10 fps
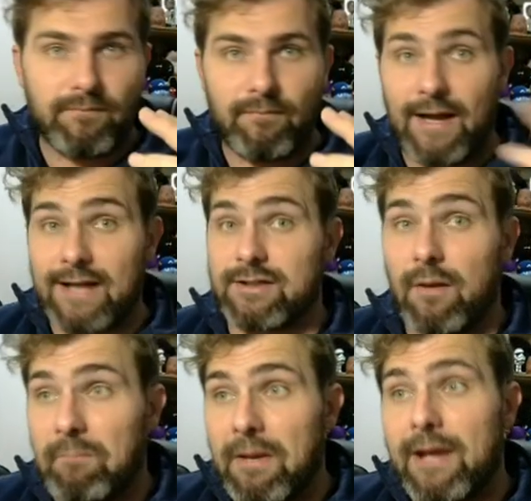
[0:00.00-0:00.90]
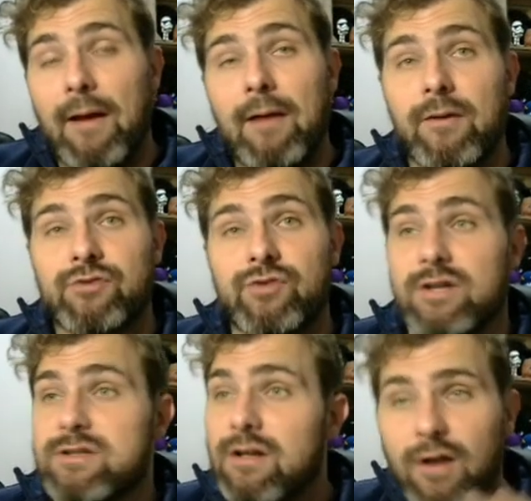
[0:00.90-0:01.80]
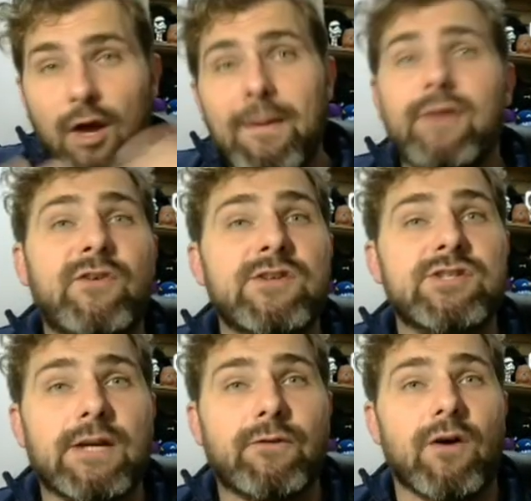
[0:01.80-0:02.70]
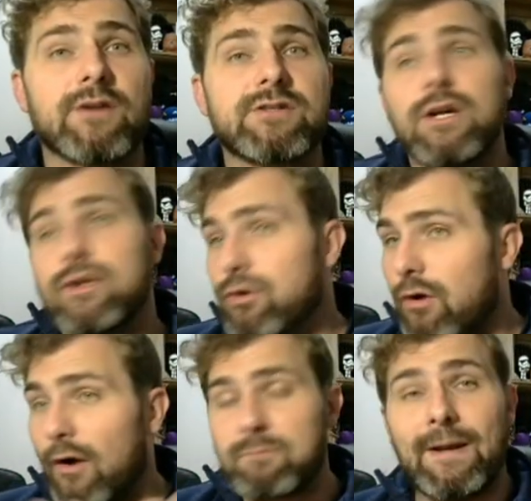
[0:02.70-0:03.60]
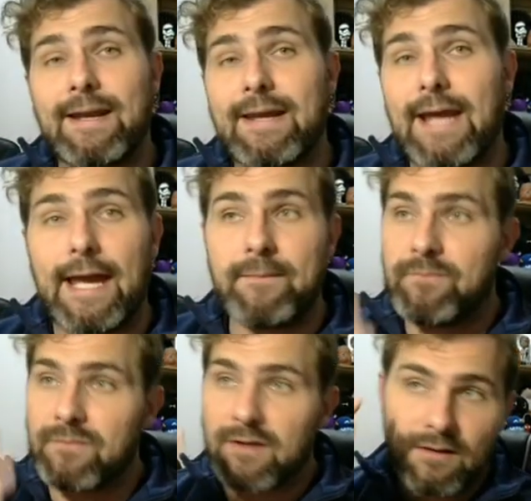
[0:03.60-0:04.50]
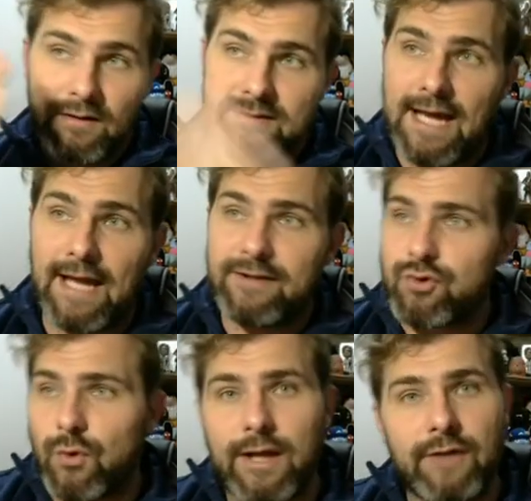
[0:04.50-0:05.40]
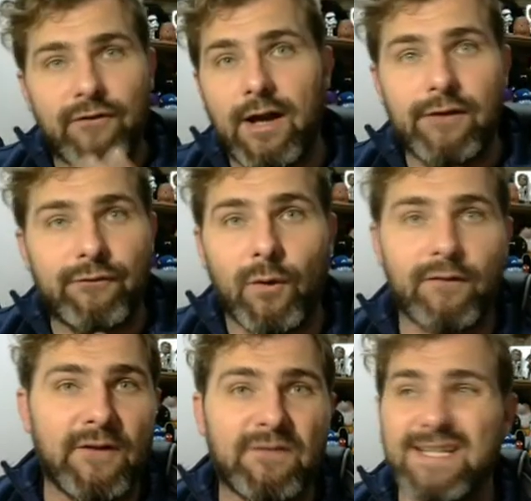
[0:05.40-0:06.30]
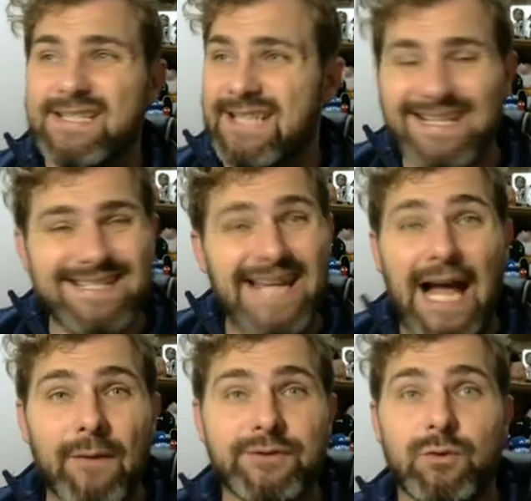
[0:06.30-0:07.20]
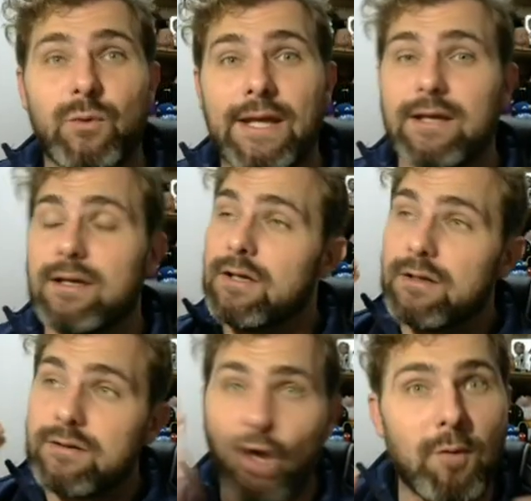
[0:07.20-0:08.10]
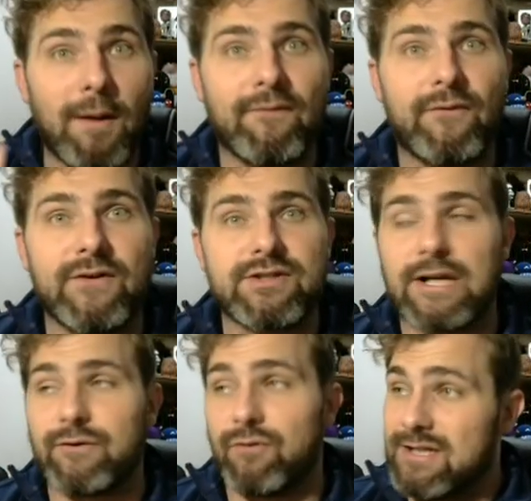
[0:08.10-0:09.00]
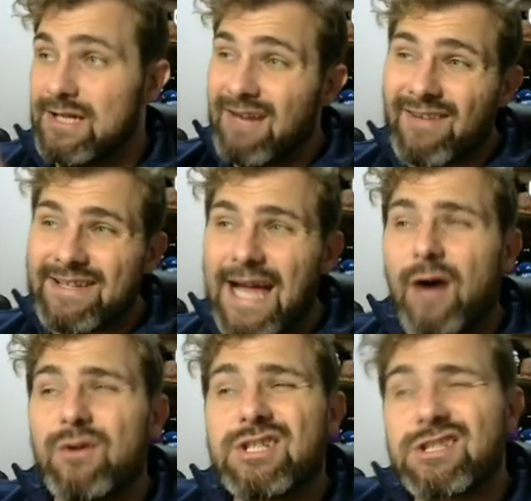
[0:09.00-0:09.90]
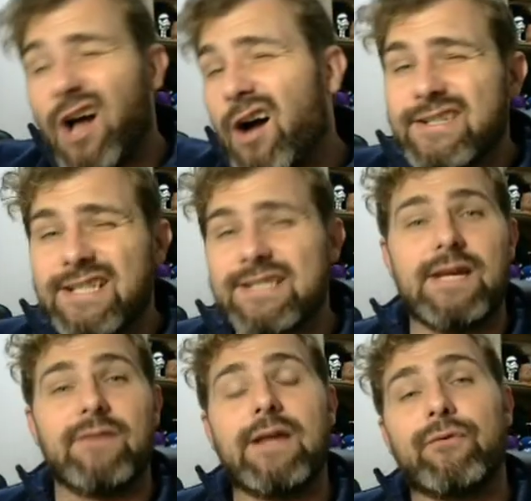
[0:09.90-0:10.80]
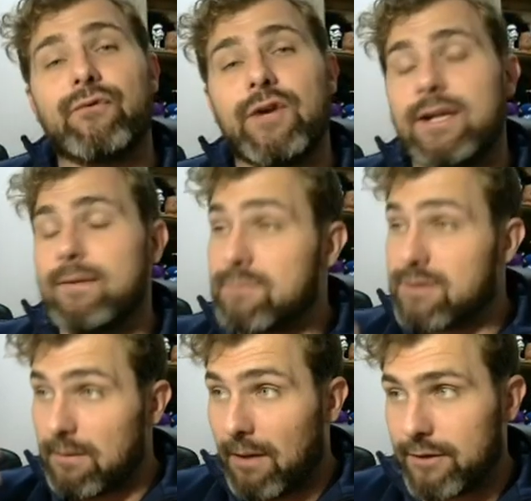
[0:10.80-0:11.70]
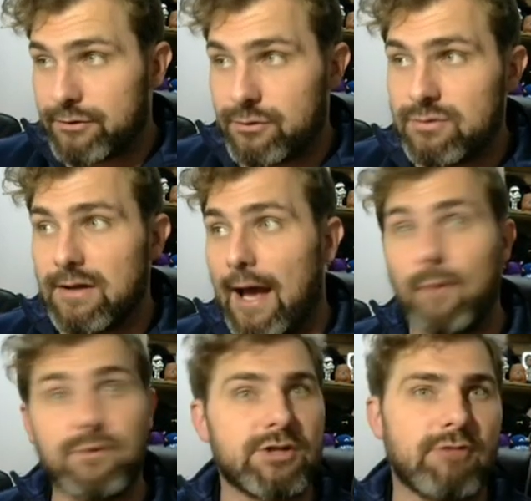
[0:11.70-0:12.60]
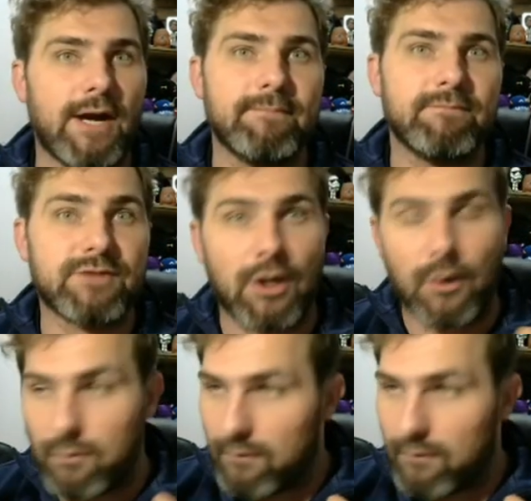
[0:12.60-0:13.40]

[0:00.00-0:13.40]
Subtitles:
That's a big element of trust. Go make the feature decks for us. You guys play the game 10, 20, 30, 40, 50, 60 hours a week. Go make the feature deck for us. They're now starting to give that freedom to the puzzles, which is great. So,